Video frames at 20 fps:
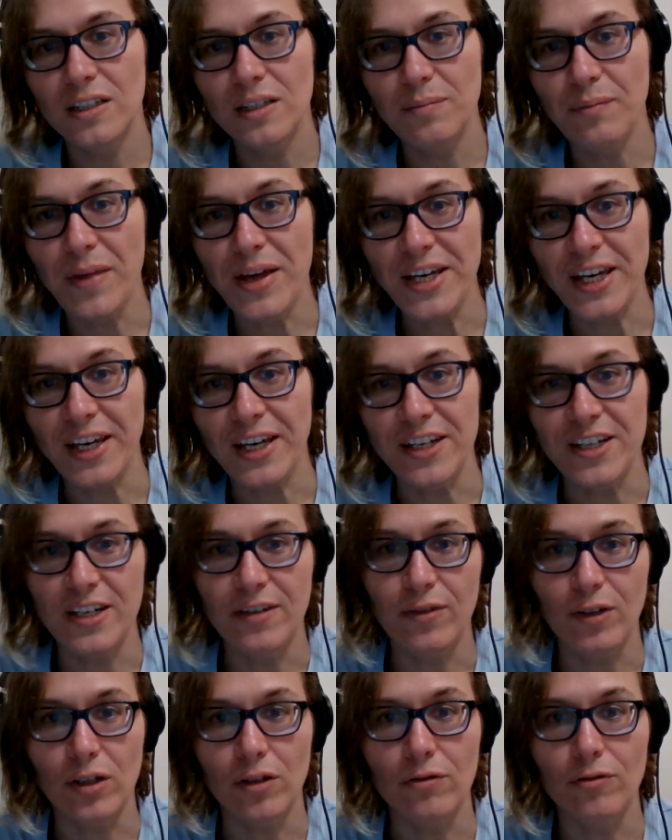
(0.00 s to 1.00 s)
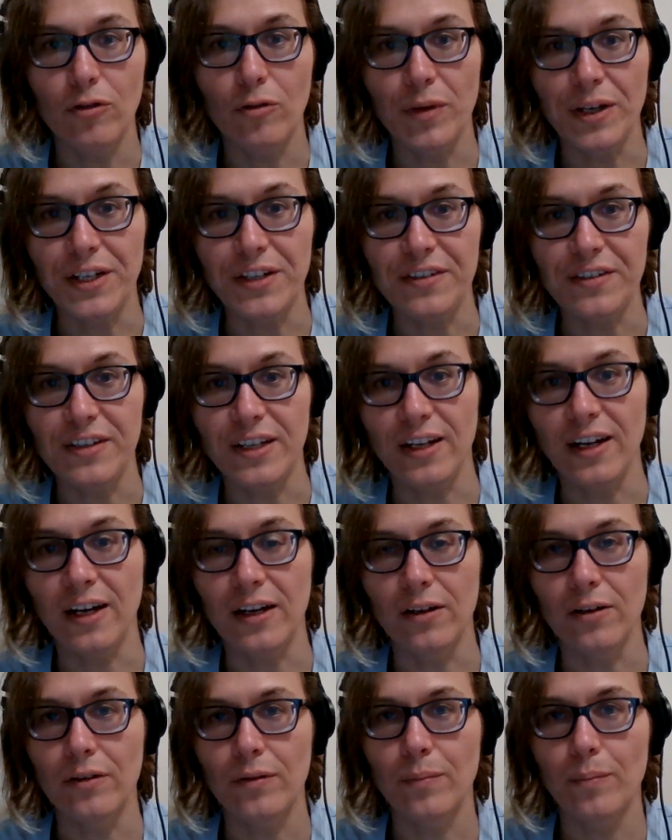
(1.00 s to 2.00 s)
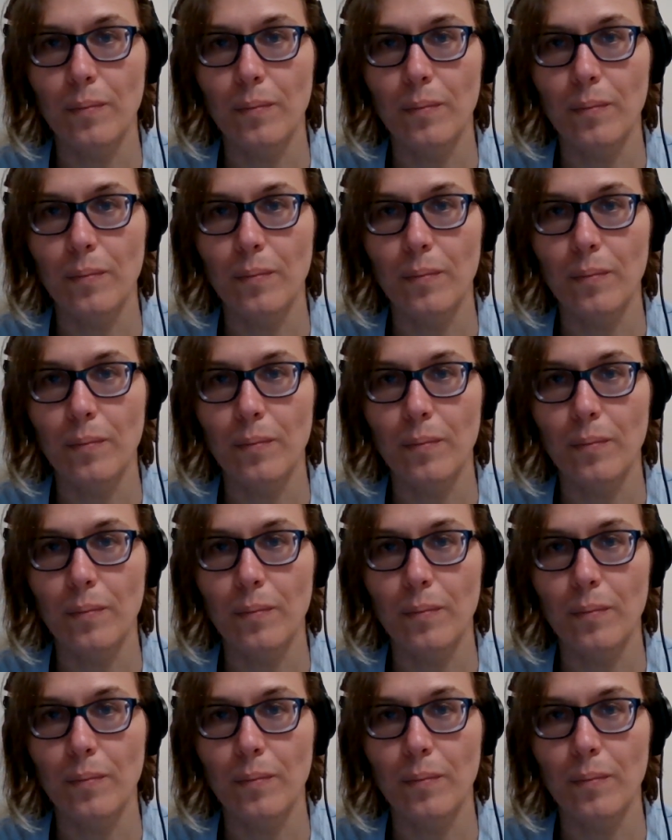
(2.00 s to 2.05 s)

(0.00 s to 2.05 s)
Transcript: making it difficult for me to seek it out.